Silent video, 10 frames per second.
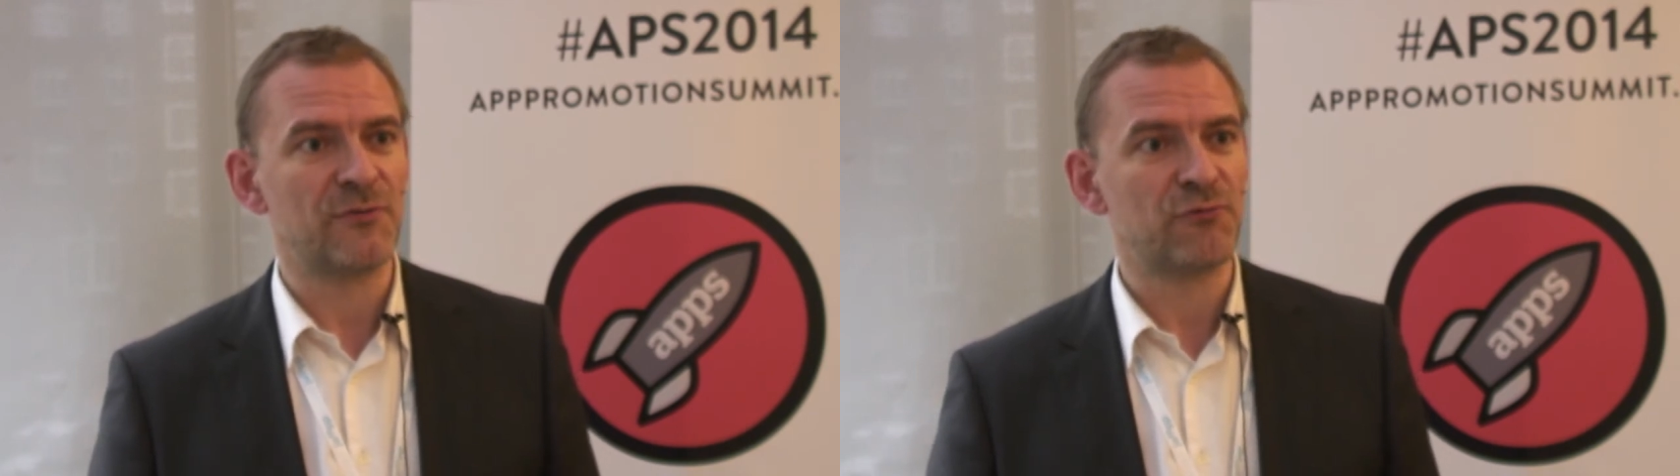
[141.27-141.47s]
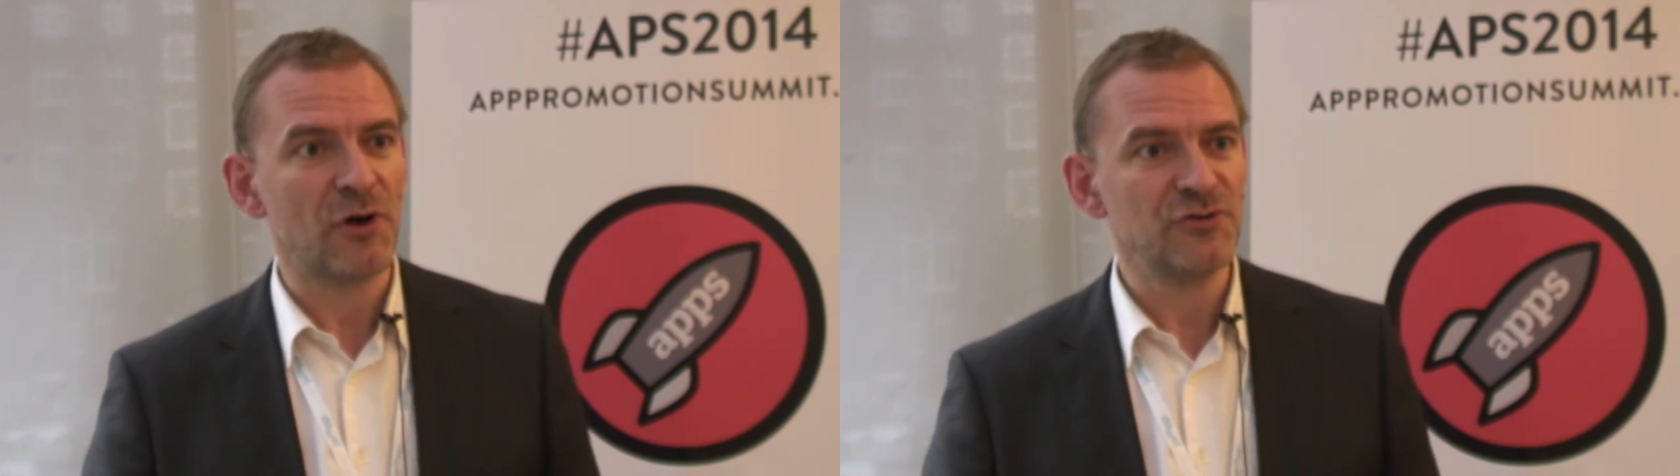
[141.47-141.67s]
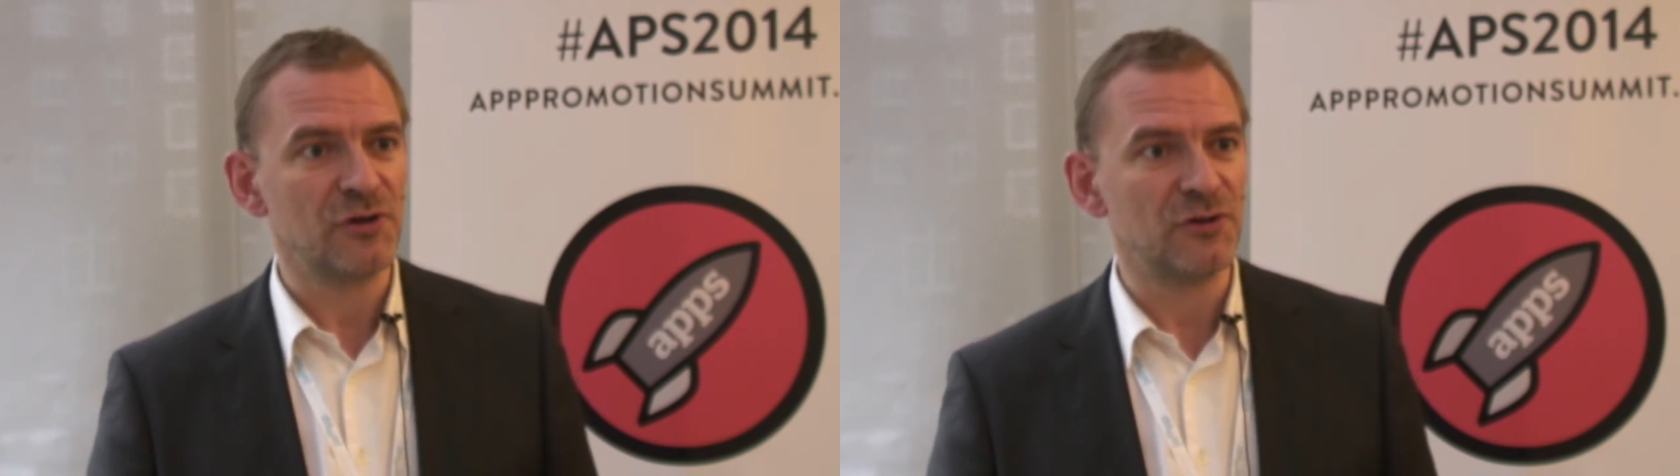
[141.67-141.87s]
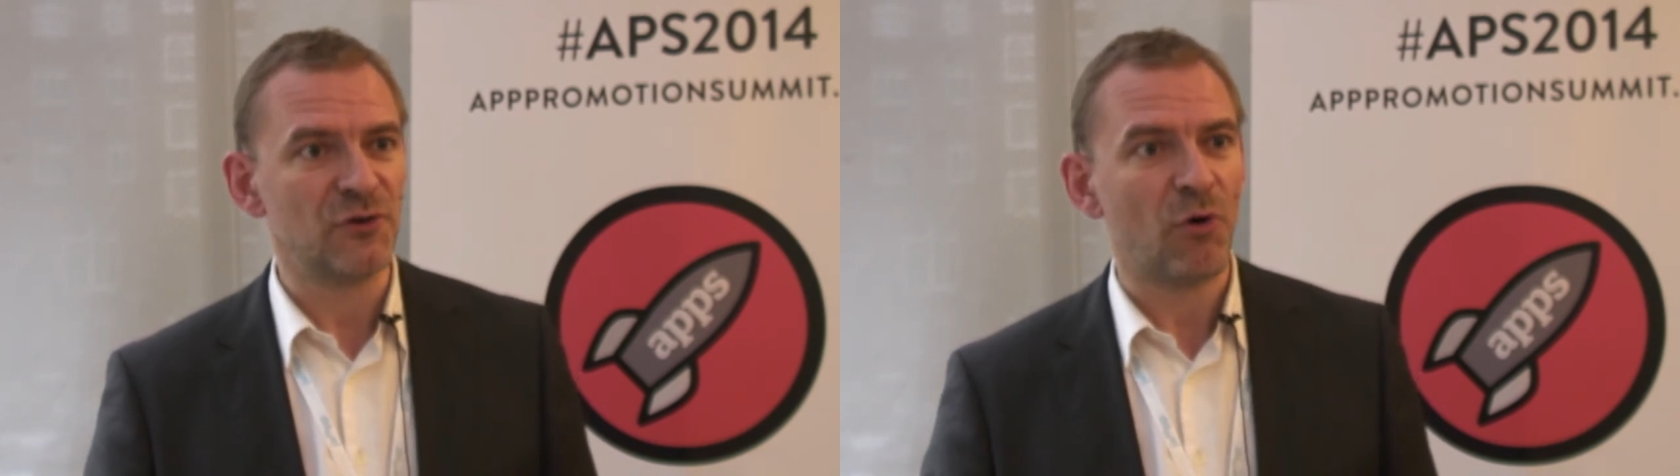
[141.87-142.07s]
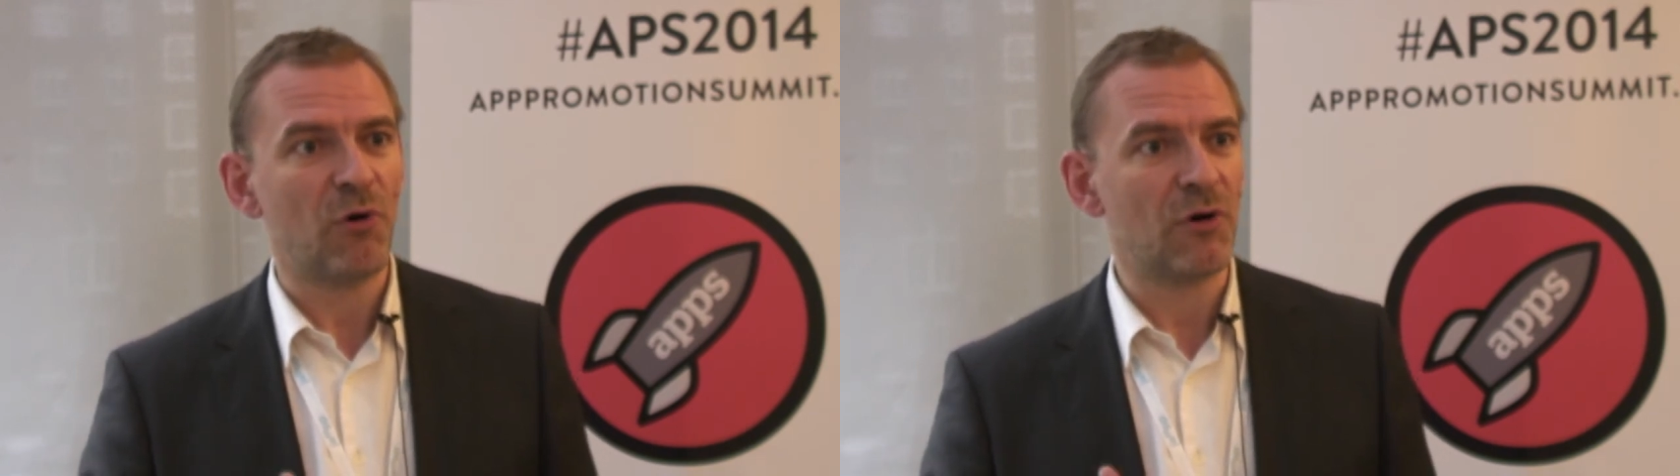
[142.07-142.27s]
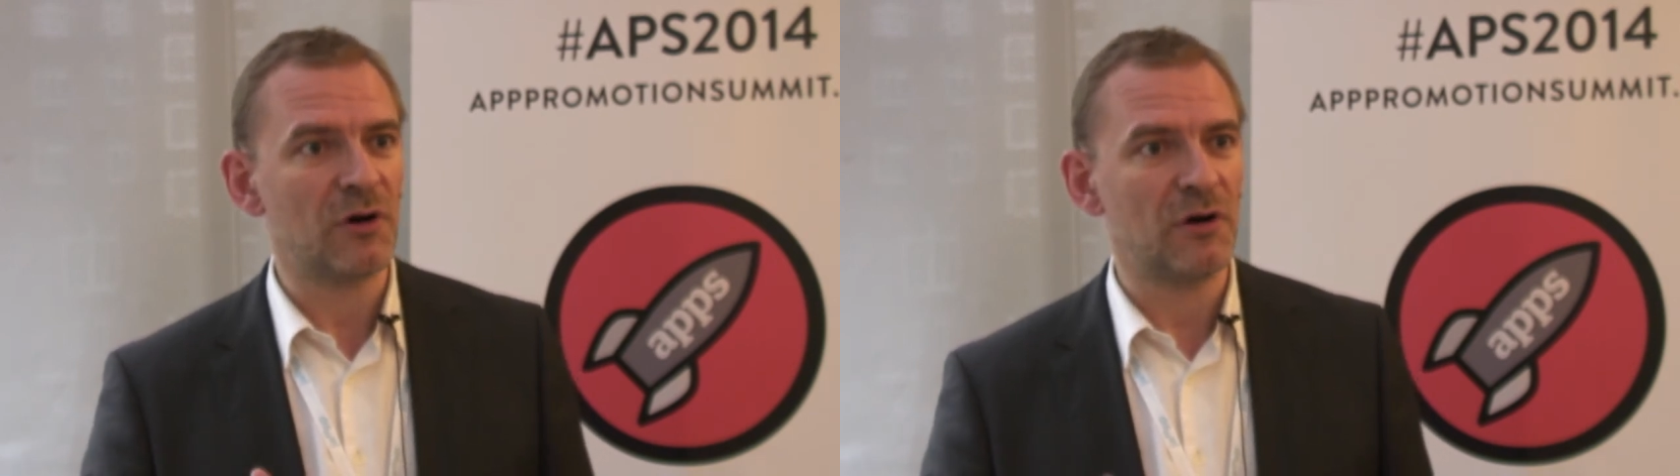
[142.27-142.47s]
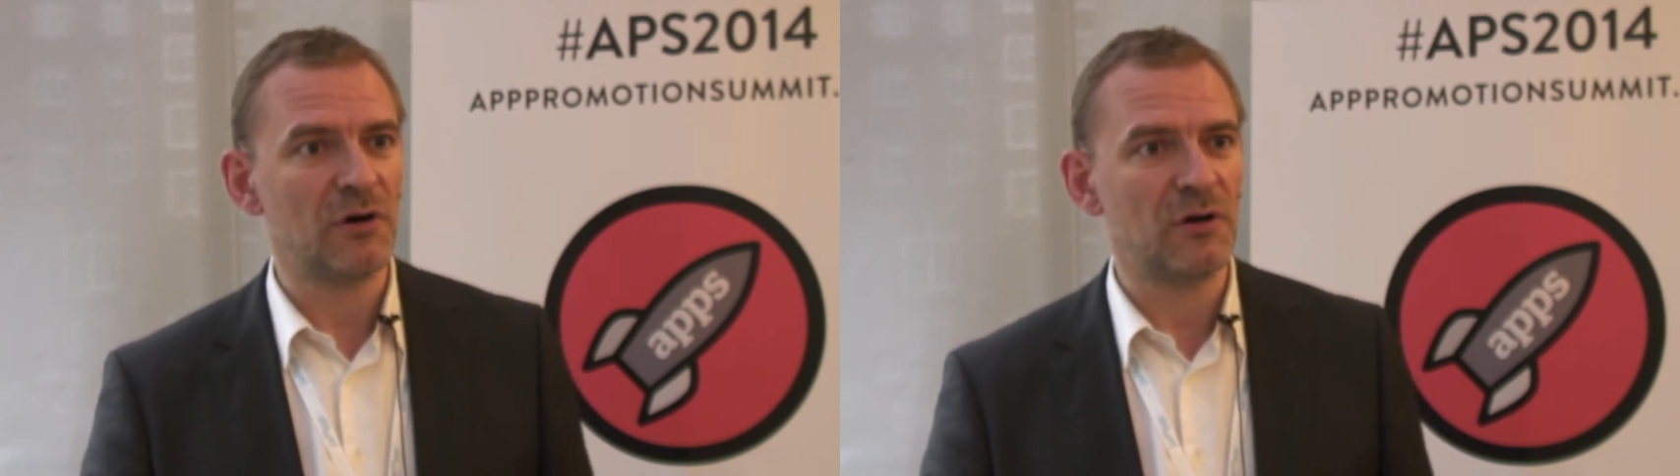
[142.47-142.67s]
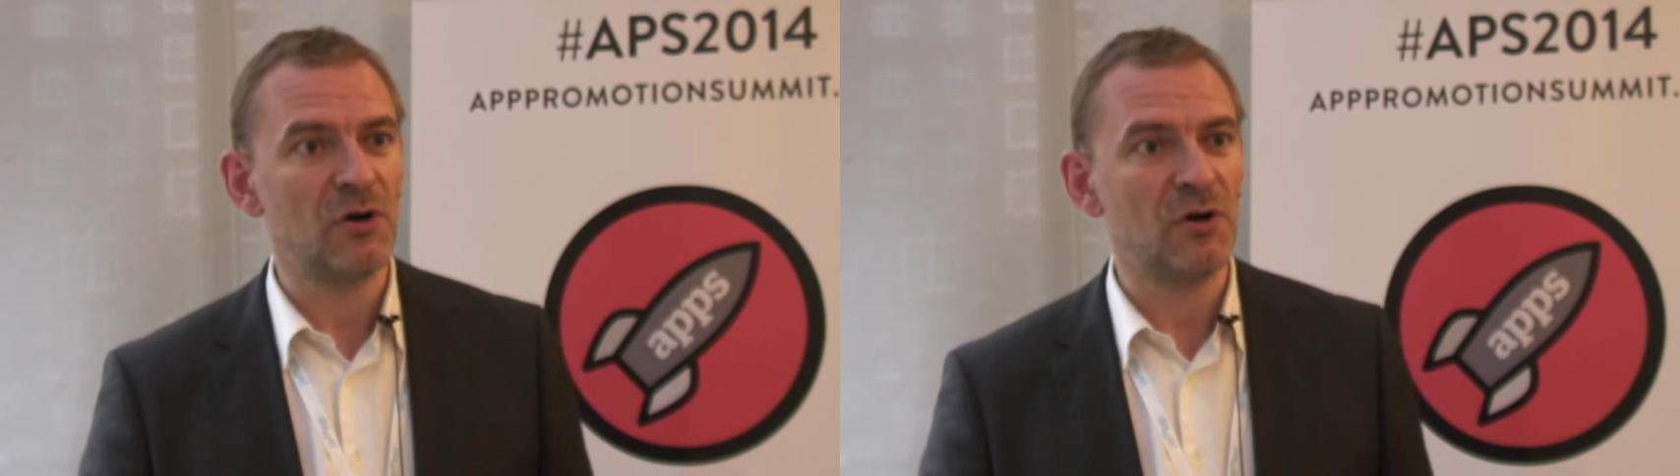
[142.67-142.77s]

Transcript: fraudulent or